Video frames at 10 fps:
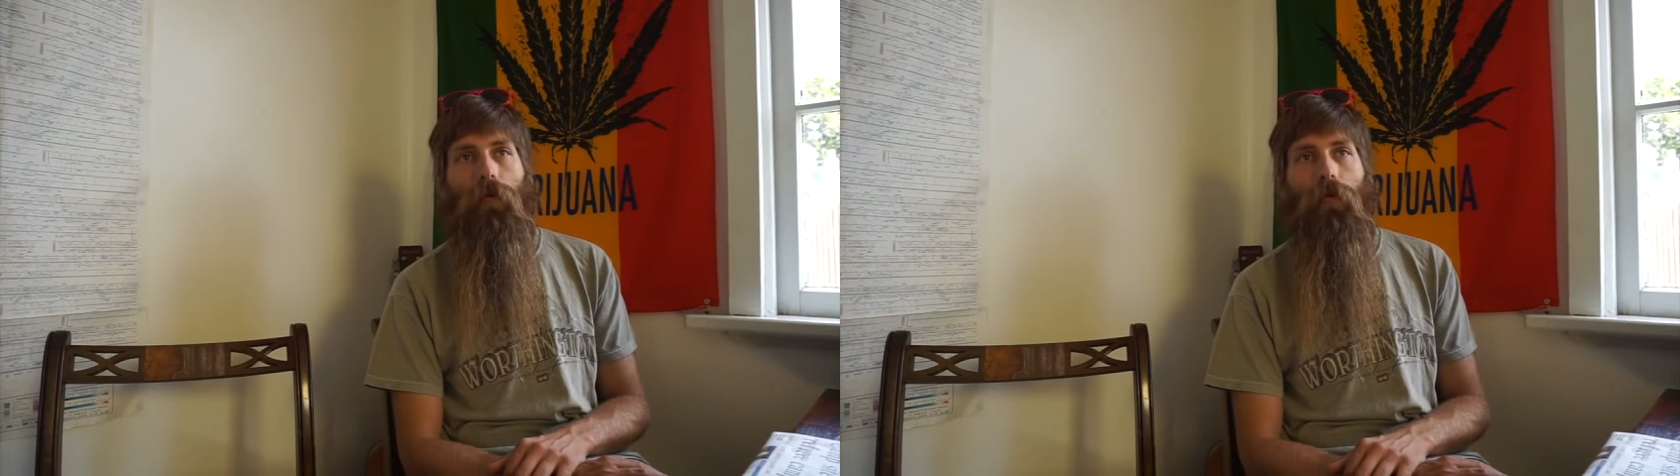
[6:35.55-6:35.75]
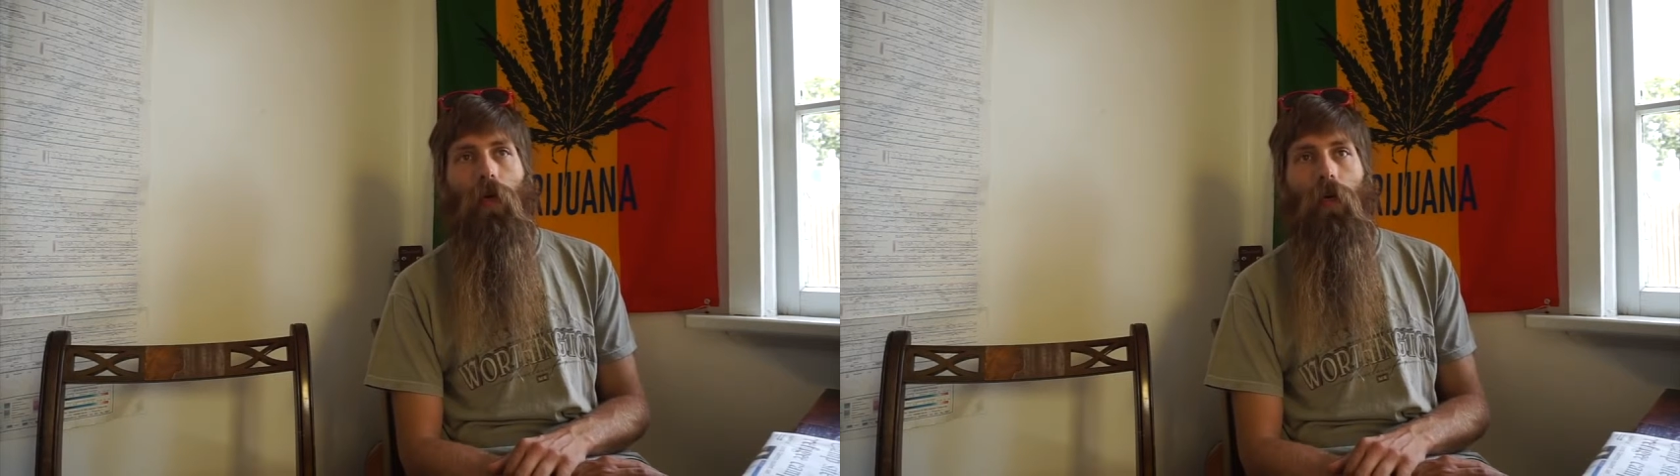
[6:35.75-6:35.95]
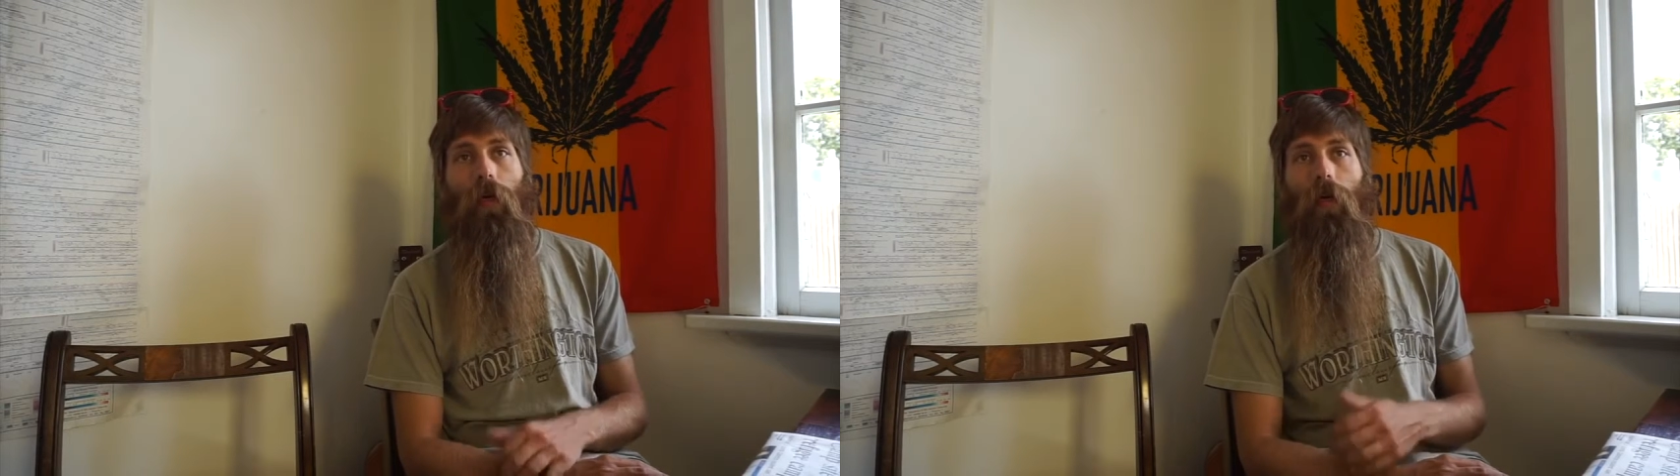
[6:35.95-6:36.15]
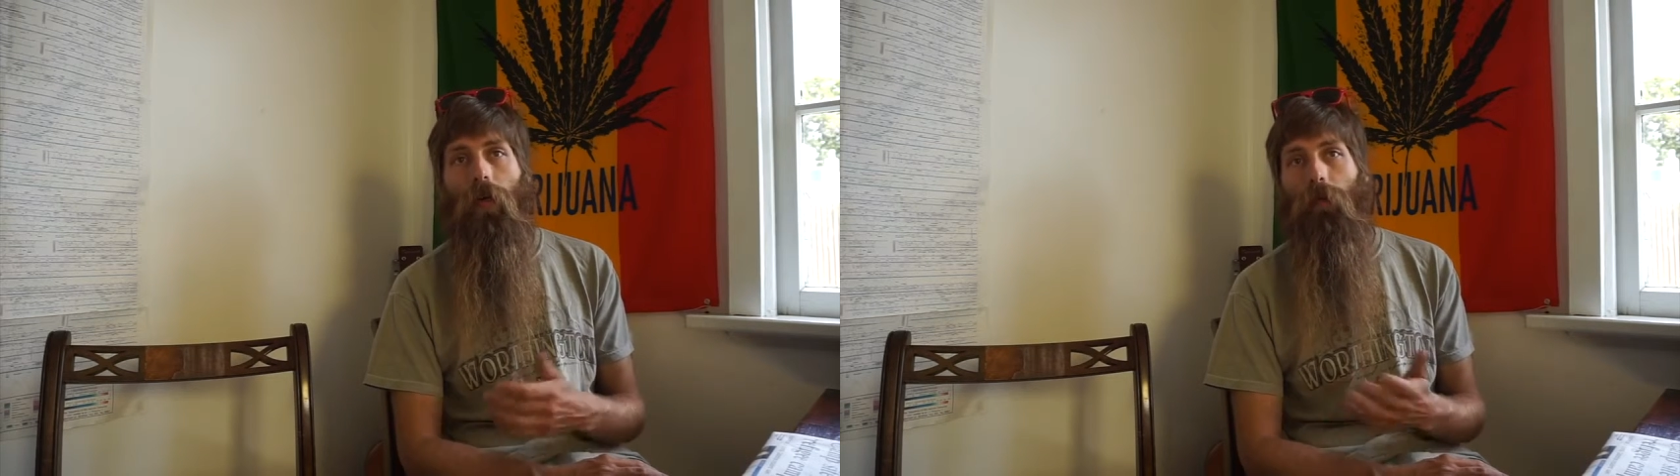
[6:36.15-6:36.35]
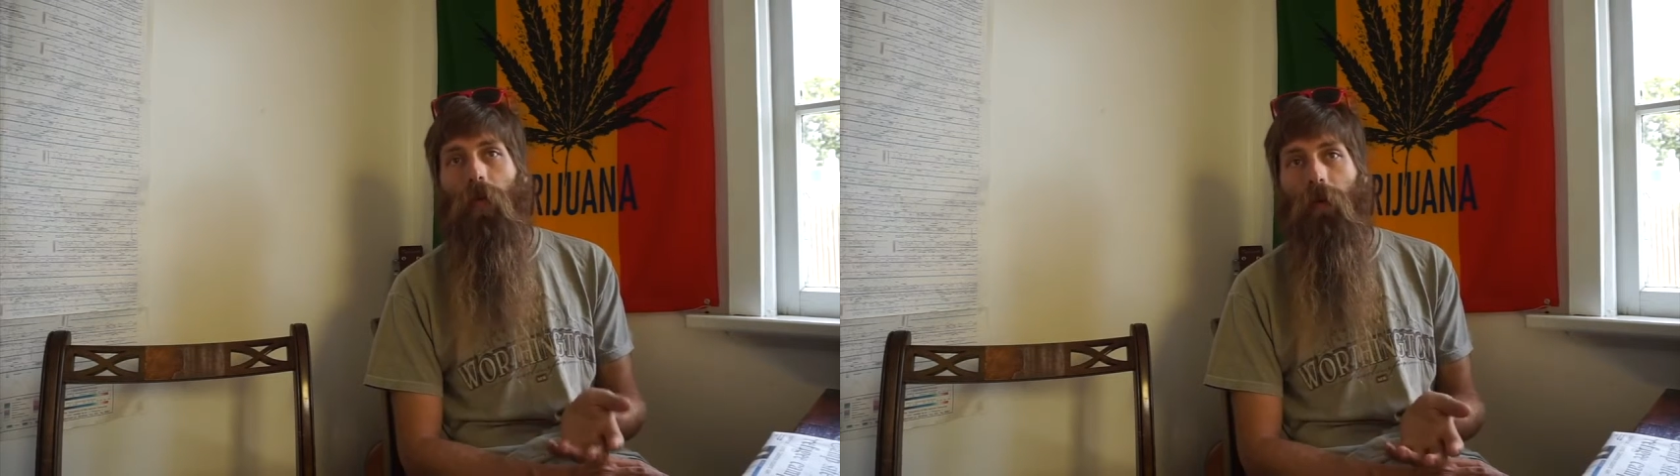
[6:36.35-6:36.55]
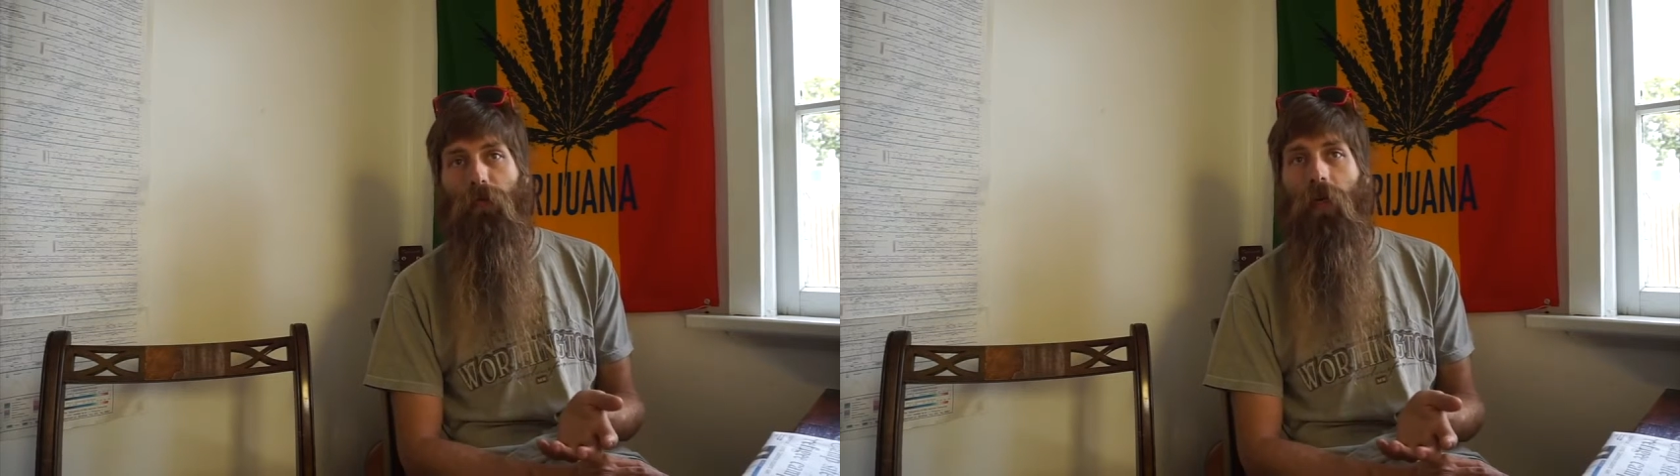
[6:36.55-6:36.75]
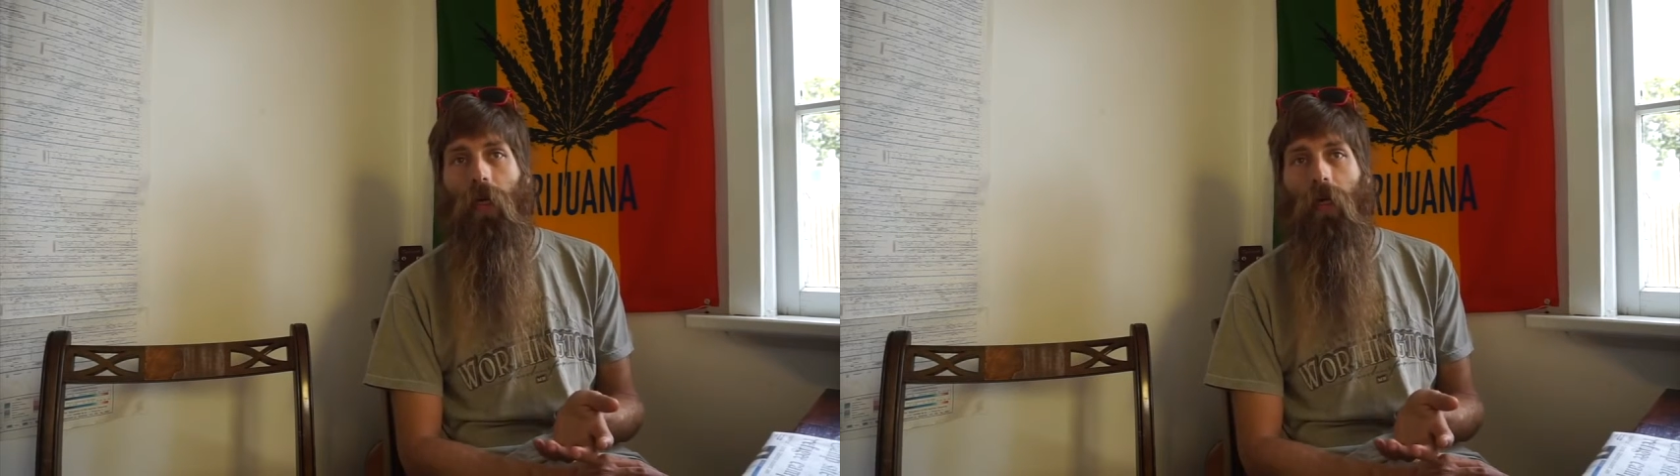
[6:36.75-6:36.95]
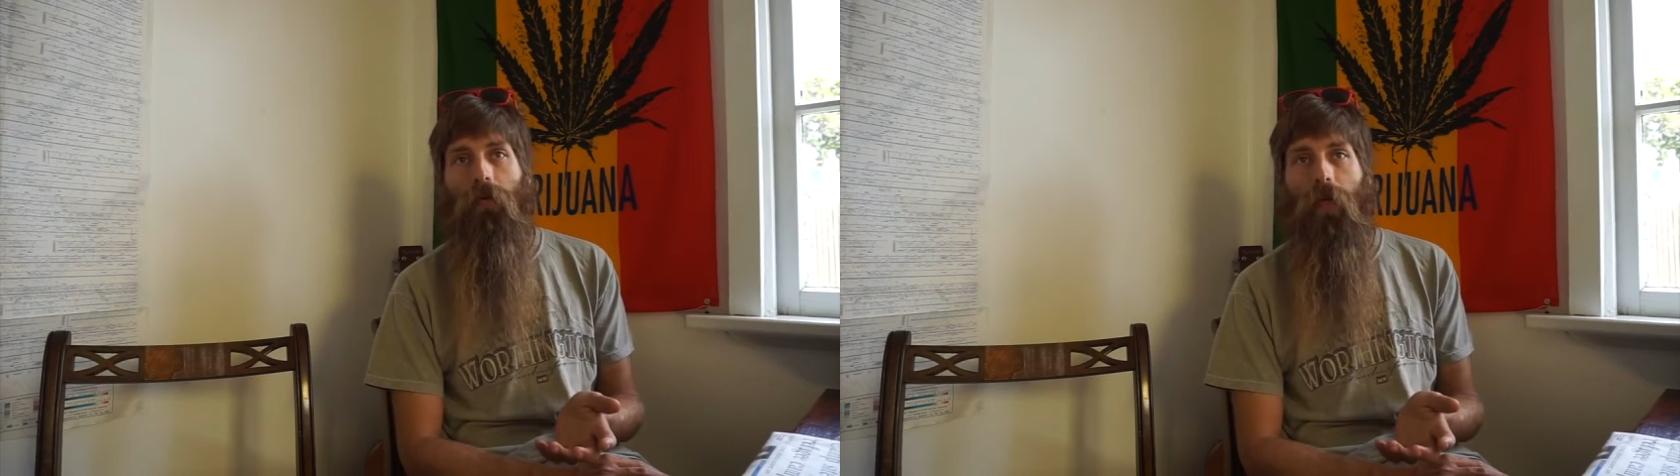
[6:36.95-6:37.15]
who are getting a benefit
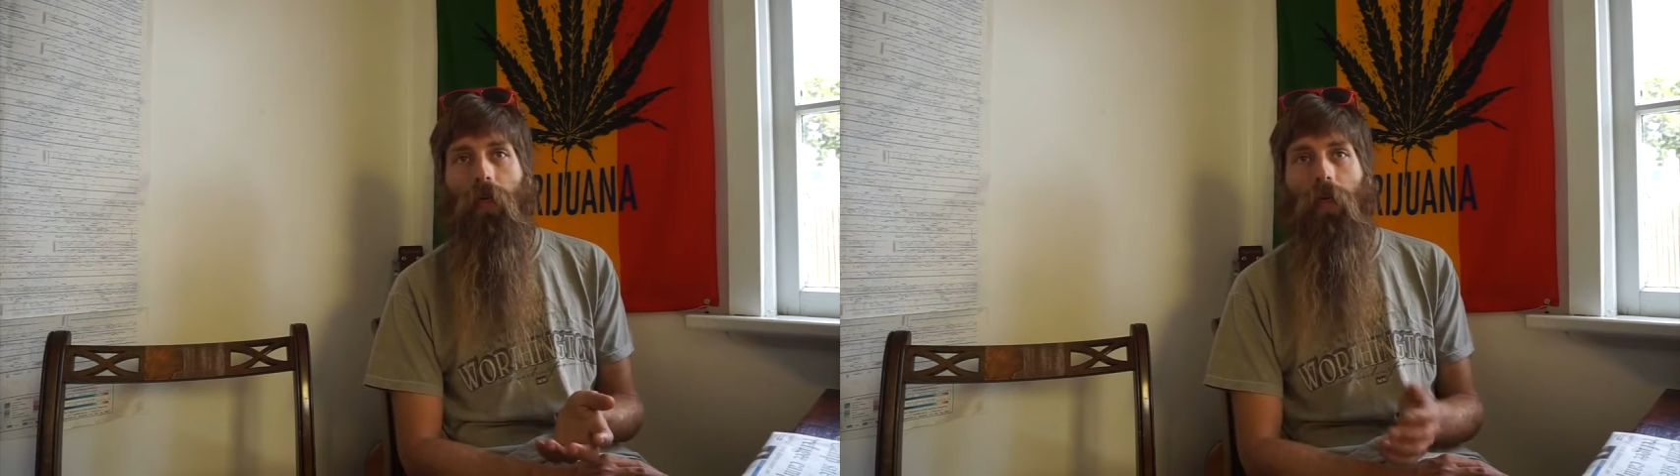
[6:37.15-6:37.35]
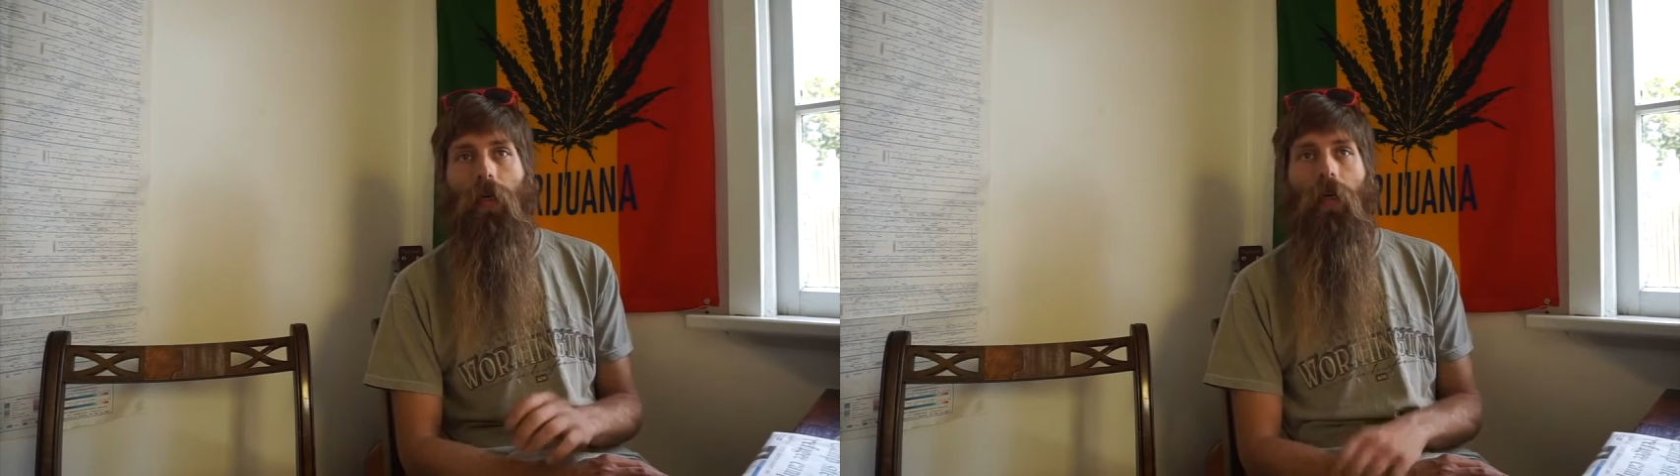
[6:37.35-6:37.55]
out of it,